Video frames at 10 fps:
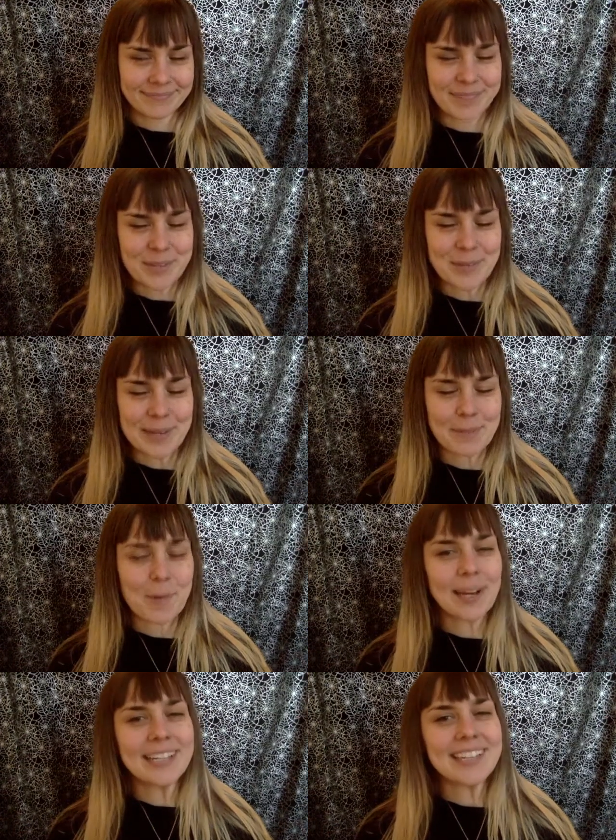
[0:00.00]
You may
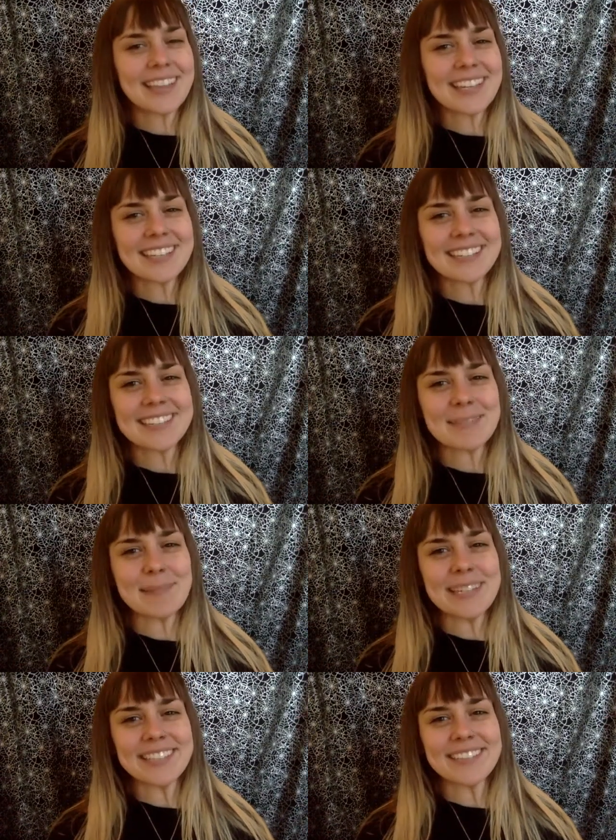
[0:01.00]
want things to
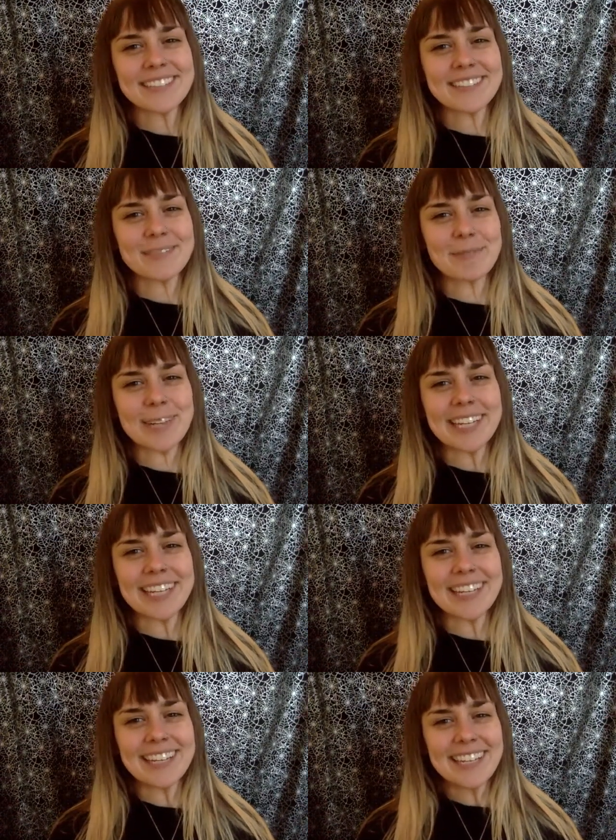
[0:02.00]
be a certain
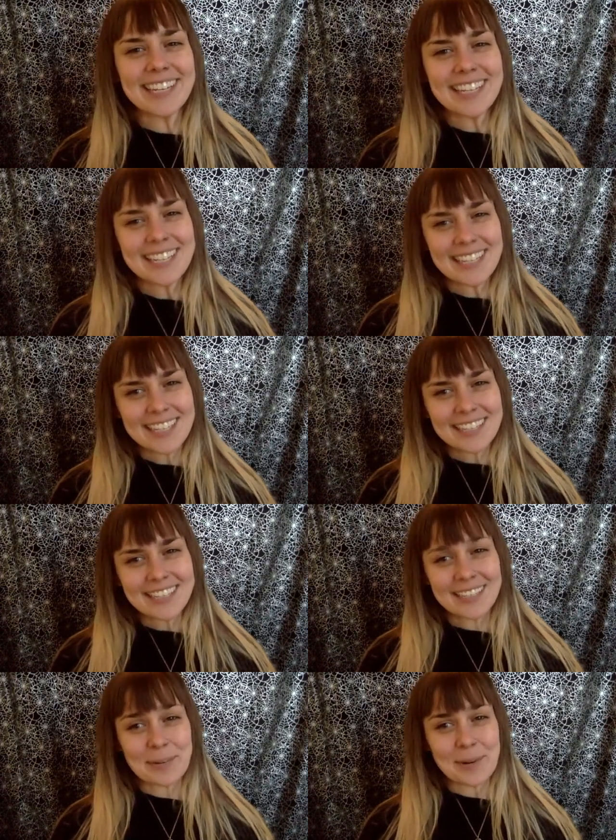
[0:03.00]
way.
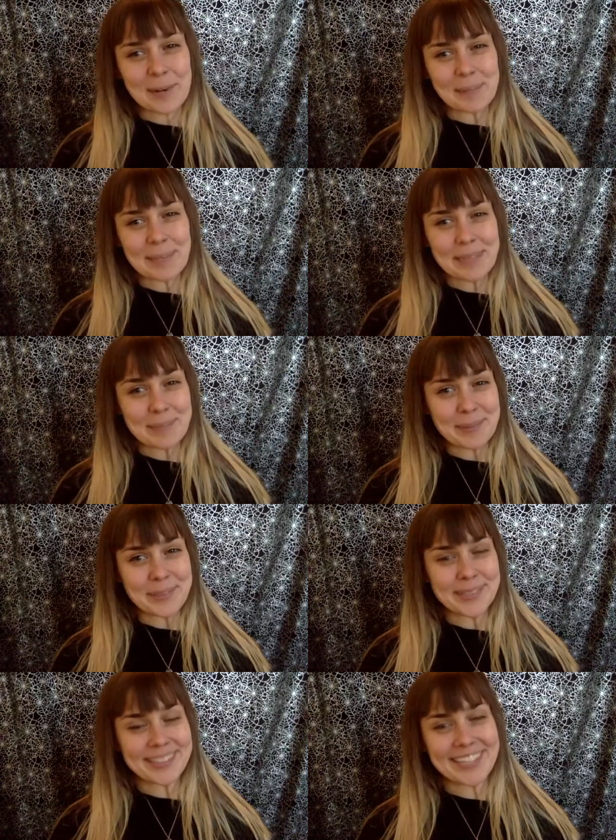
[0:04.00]
You want
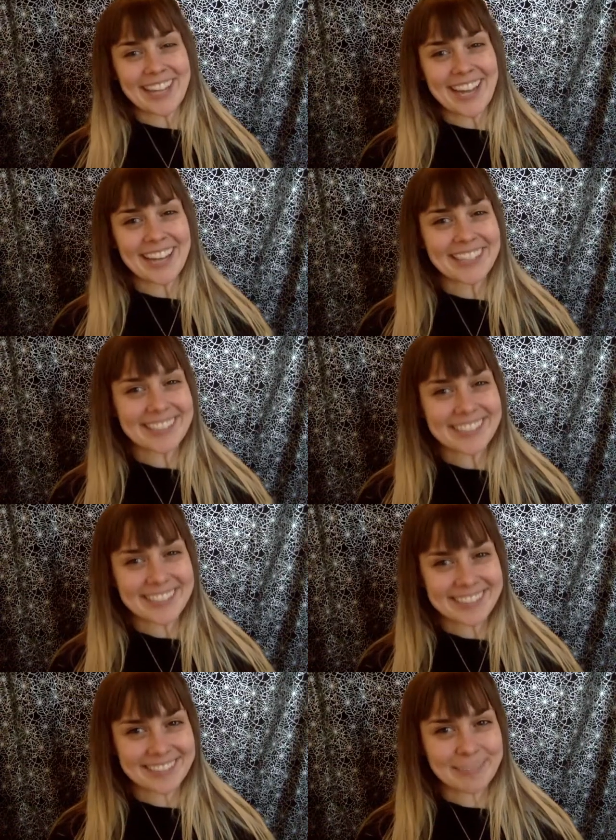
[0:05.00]
people to act a
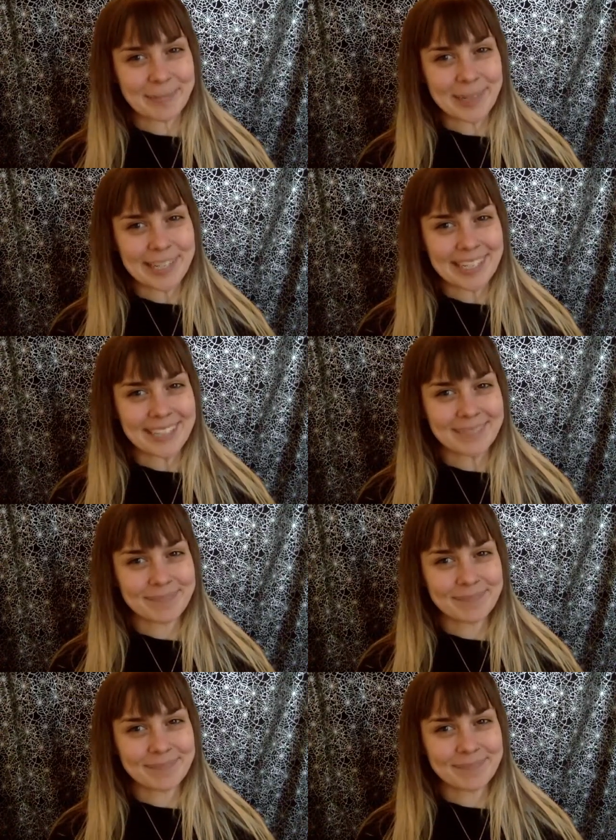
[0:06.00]
certain way.